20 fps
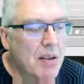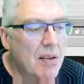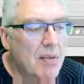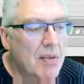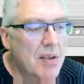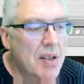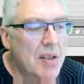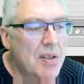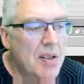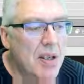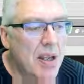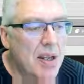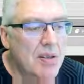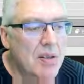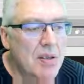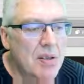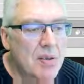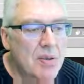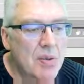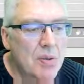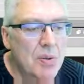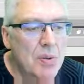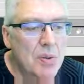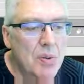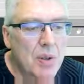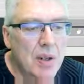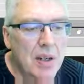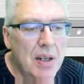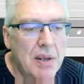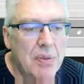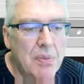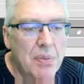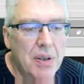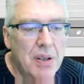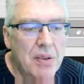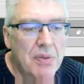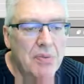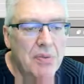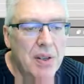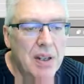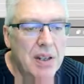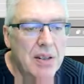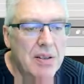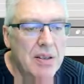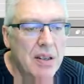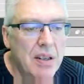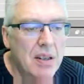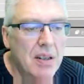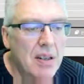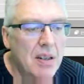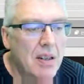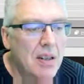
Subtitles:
This has to do a little bit with the filter,